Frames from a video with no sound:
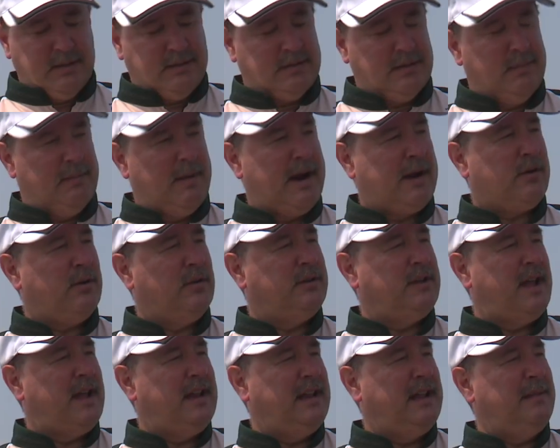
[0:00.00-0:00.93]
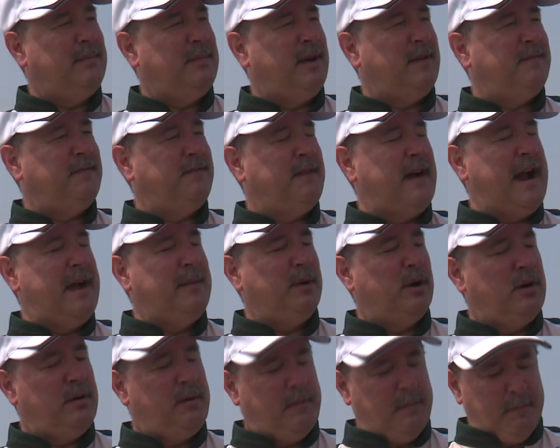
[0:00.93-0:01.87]
it's a microdynema
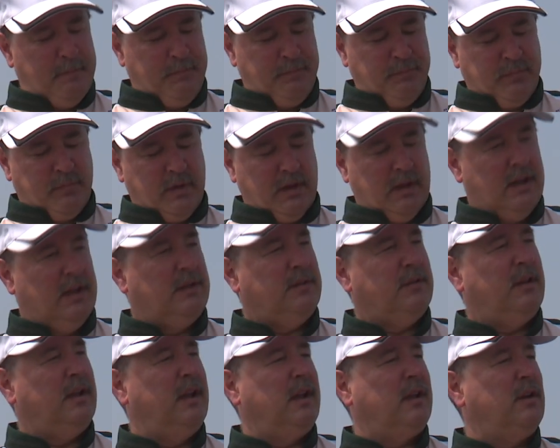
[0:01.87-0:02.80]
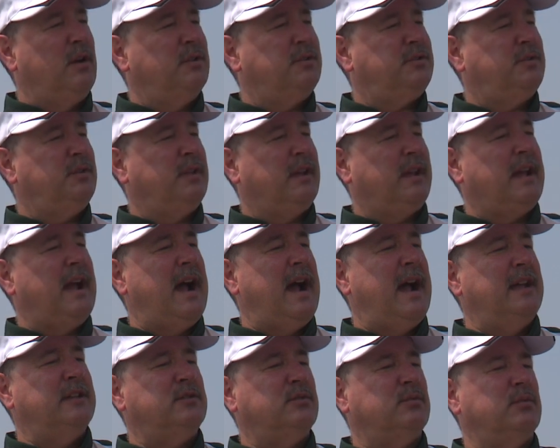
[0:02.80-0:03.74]
fiber, it, it goes through the
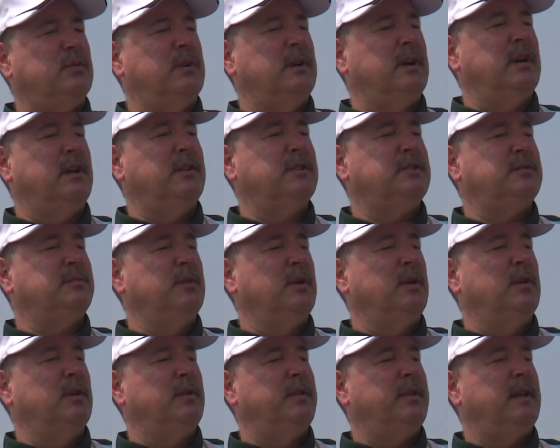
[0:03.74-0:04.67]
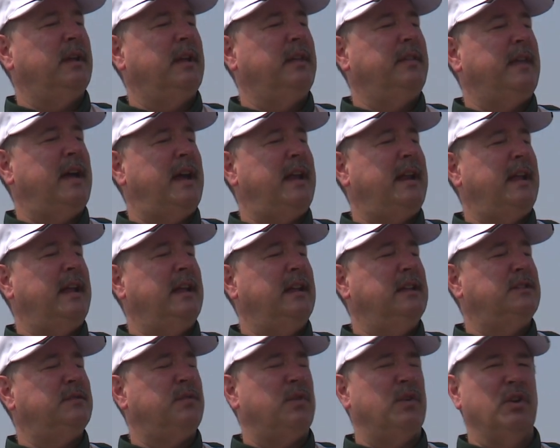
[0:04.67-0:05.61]
guides real smooth, and that
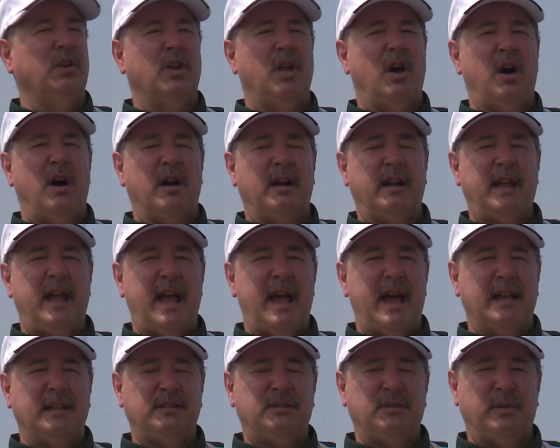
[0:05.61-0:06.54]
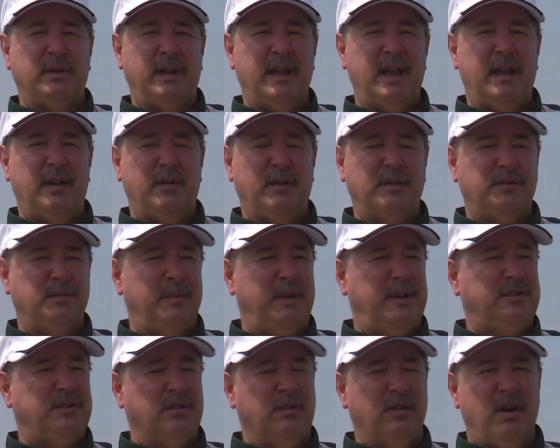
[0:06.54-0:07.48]
aids for long casts. So again, as I
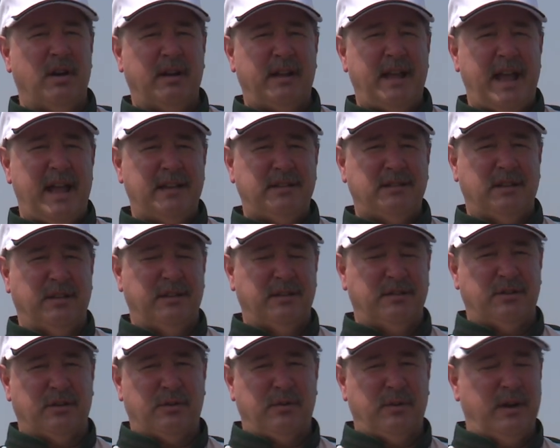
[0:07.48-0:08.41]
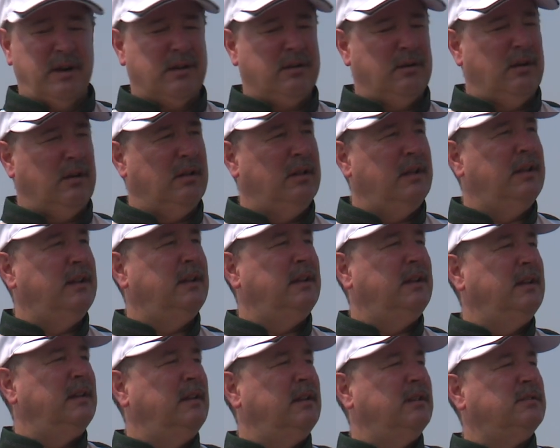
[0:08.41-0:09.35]
mentioned, long casts on this are critical.
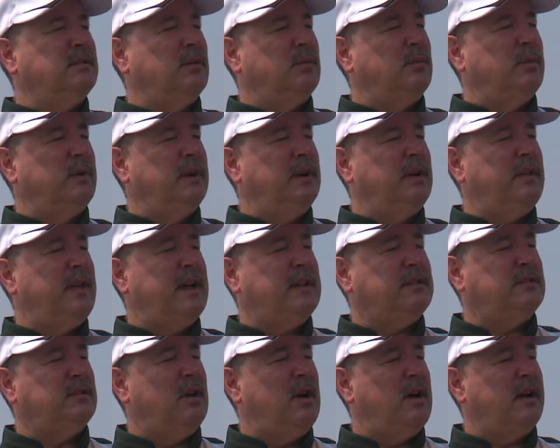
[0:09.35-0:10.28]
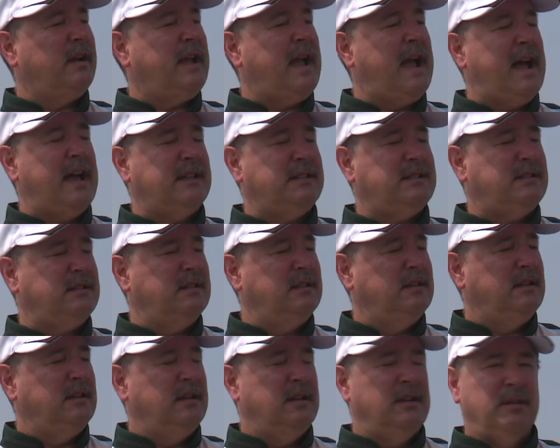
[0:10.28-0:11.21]
So real nice long casts
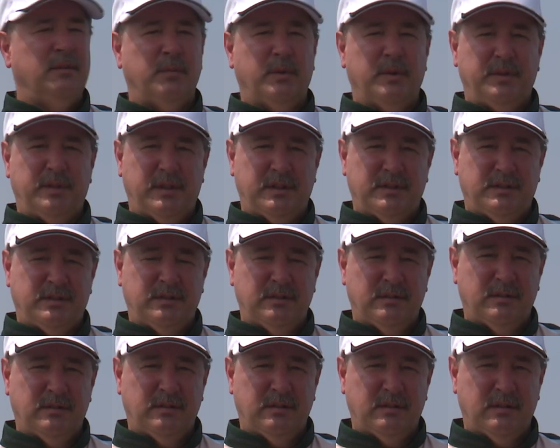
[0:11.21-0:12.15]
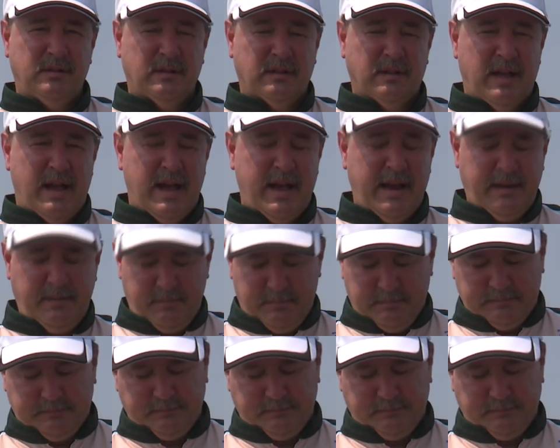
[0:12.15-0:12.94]
with this line.